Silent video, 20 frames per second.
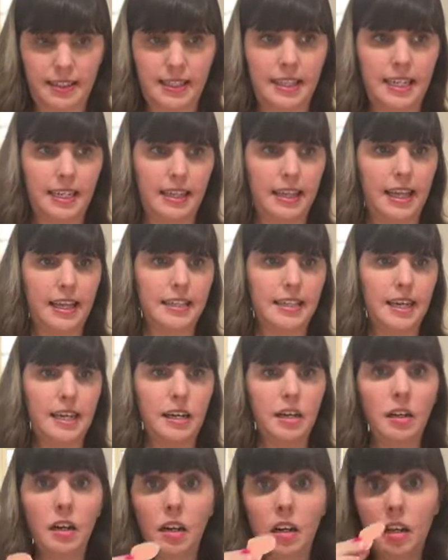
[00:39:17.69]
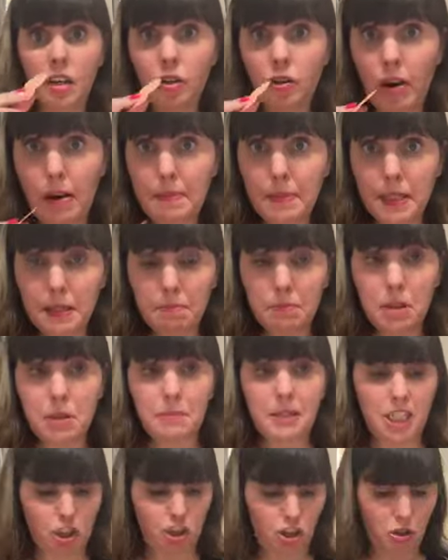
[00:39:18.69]
stick that down, grab some
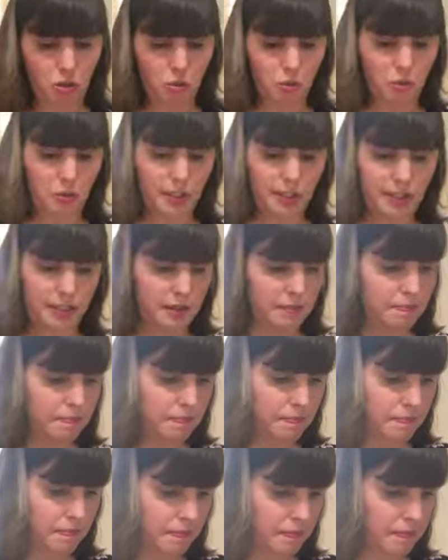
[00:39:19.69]
dimensionals,